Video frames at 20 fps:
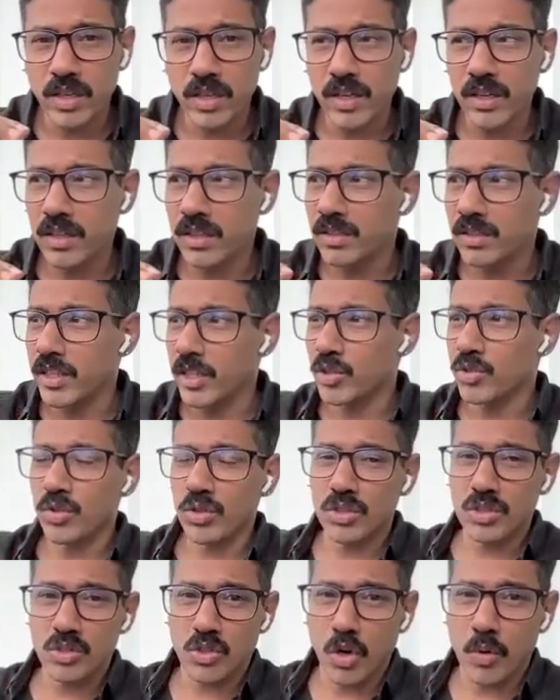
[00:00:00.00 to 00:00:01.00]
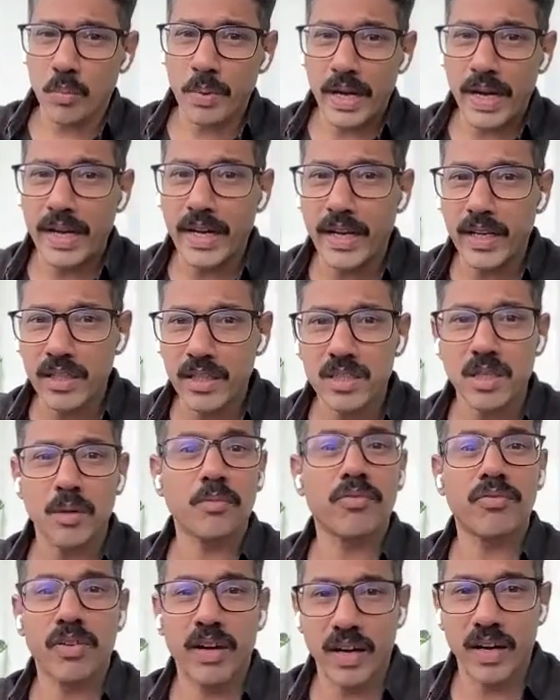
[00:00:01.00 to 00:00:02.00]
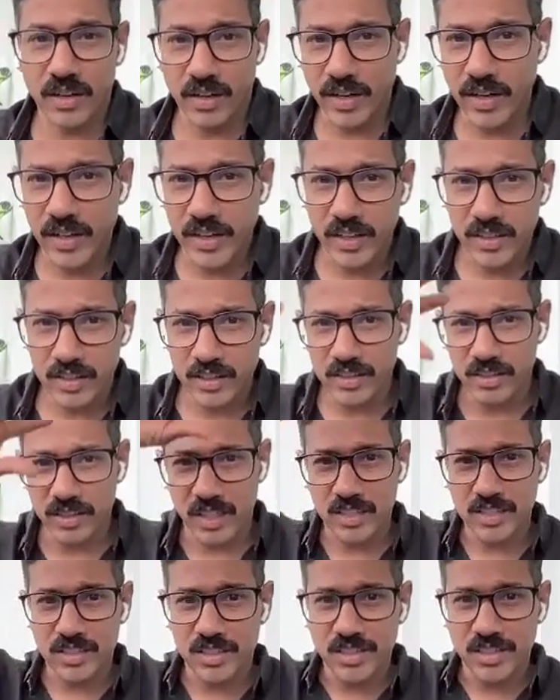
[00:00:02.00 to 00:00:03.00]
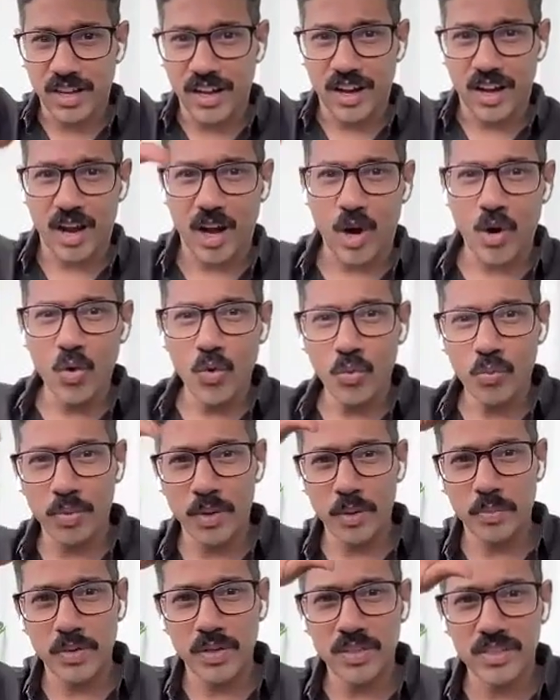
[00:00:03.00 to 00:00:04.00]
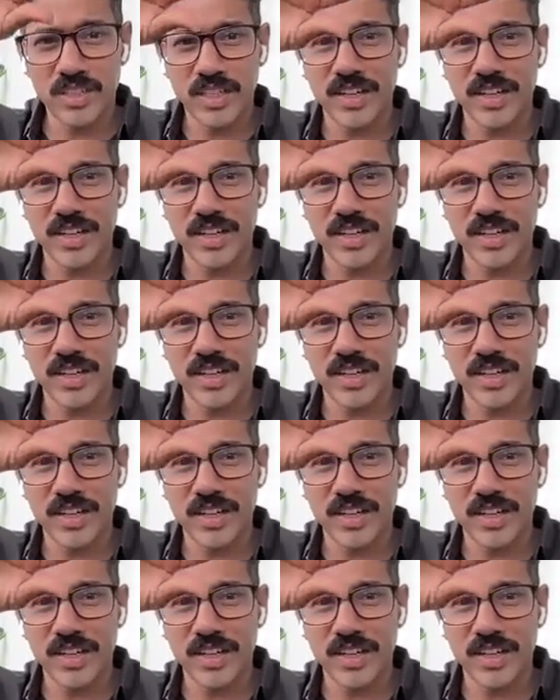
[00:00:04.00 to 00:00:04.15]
think they should stop eating some fat, right? Because that's how people